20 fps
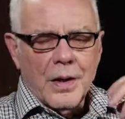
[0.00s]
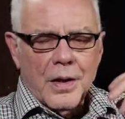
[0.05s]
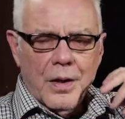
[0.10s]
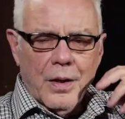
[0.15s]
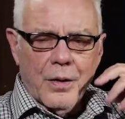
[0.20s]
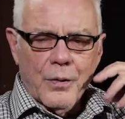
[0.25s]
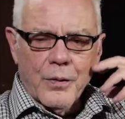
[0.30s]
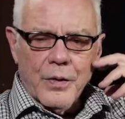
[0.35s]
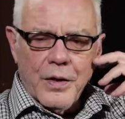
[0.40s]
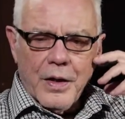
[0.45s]

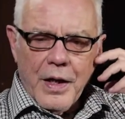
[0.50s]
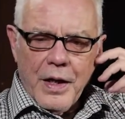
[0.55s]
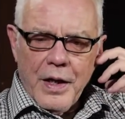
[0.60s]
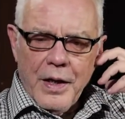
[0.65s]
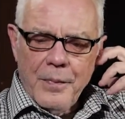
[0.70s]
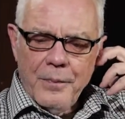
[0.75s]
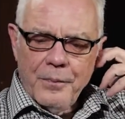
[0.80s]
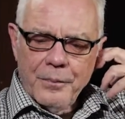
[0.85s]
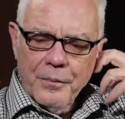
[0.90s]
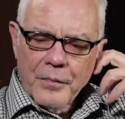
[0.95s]

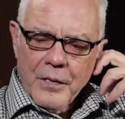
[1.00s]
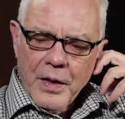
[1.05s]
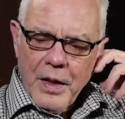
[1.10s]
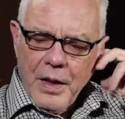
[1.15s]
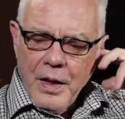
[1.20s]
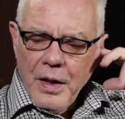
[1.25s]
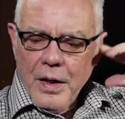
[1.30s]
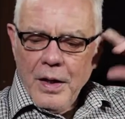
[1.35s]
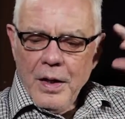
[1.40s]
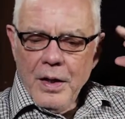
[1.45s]
Okay.
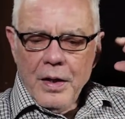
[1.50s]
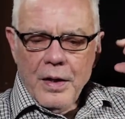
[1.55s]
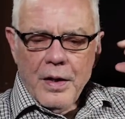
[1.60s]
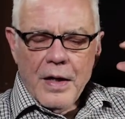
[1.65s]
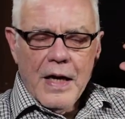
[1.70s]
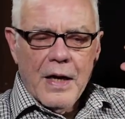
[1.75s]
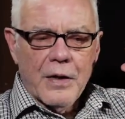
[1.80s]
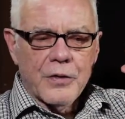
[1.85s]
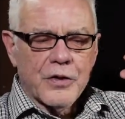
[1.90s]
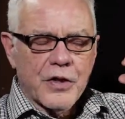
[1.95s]

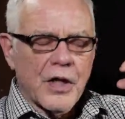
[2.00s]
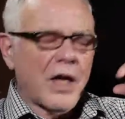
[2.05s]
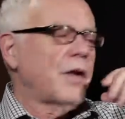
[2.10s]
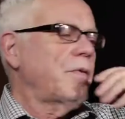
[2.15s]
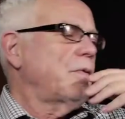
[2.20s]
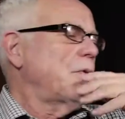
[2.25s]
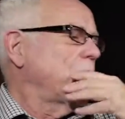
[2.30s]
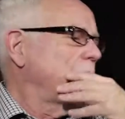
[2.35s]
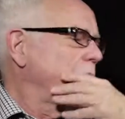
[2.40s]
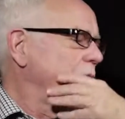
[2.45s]
Now,
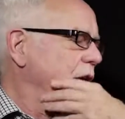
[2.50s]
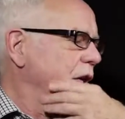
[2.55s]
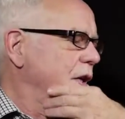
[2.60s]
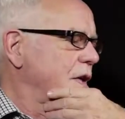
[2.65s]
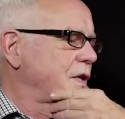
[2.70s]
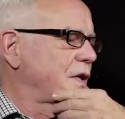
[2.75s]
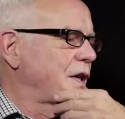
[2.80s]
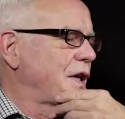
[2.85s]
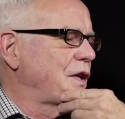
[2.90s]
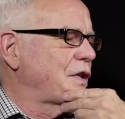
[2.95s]
generally
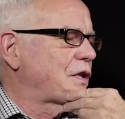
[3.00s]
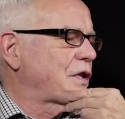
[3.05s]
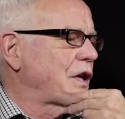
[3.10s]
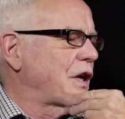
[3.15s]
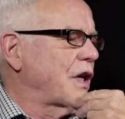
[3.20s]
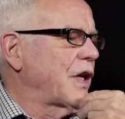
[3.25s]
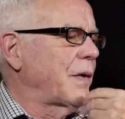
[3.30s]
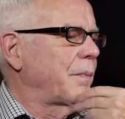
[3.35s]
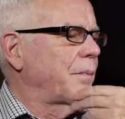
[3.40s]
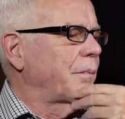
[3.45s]
in
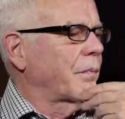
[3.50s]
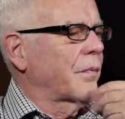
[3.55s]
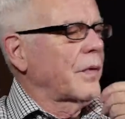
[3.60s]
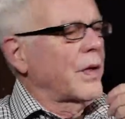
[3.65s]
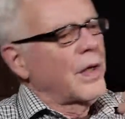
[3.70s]
teaching,